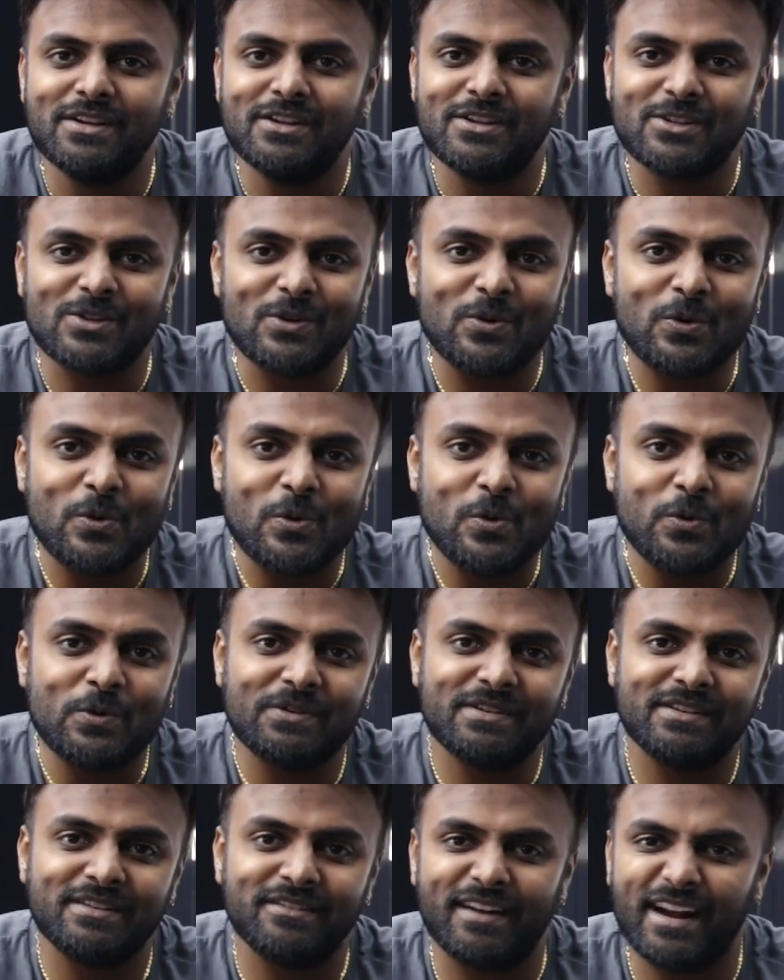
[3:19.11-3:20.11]
So
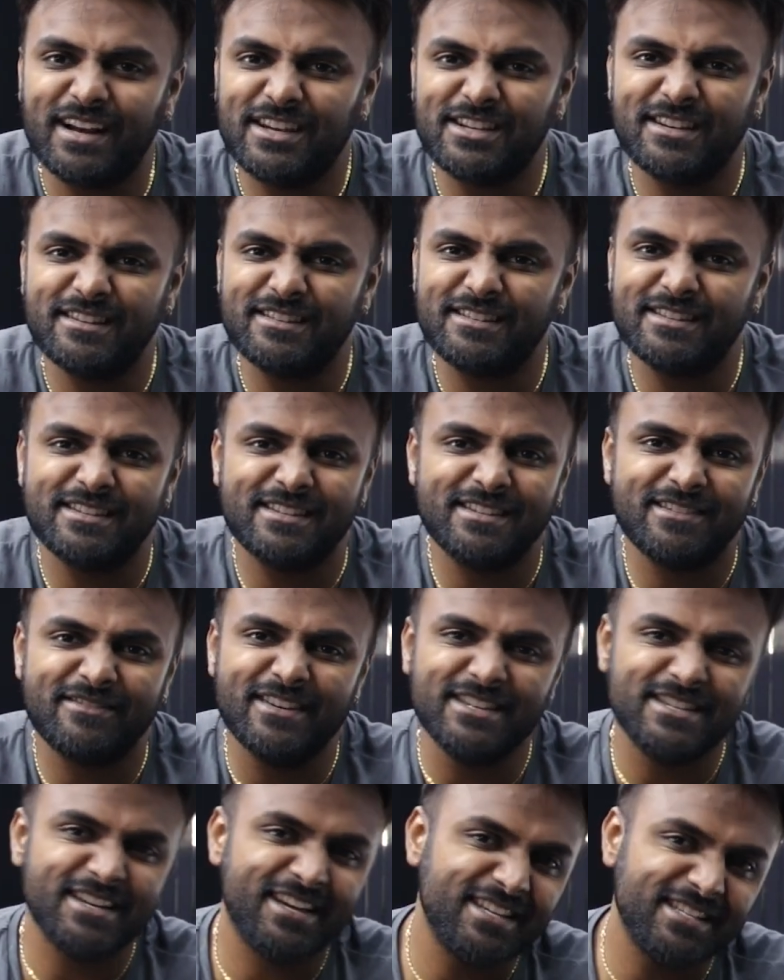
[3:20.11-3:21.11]
RAKSHITH
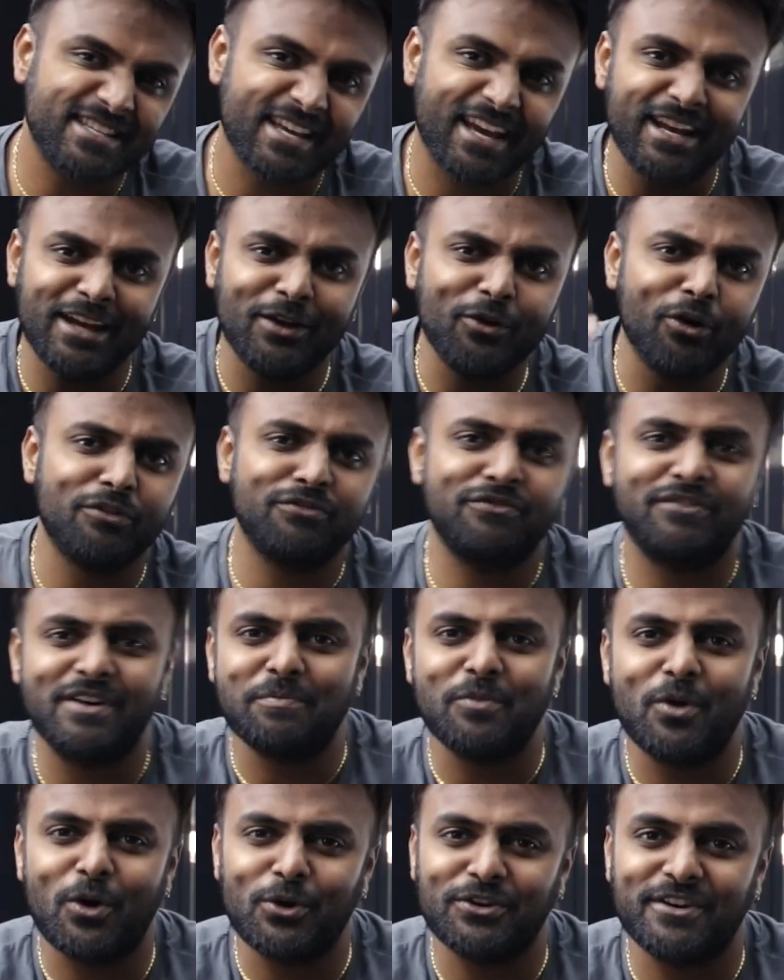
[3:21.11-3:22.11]
VIJAY signing off
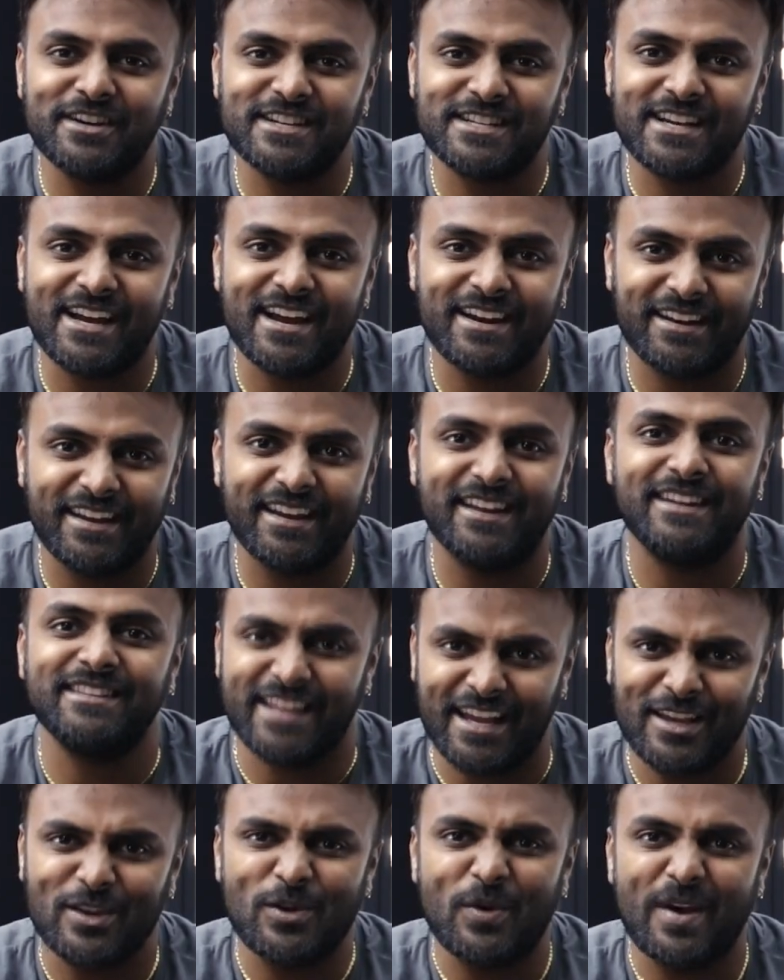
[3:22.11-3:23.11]
from AUTORUSH Car Care.
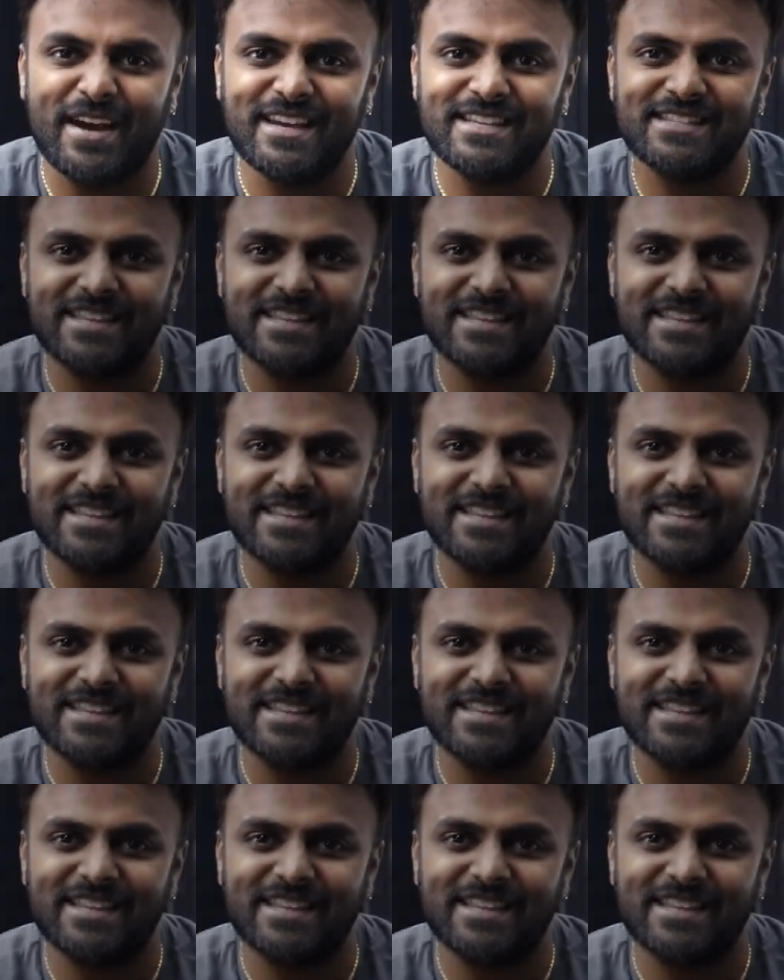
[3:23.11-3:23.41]
Thank you guys.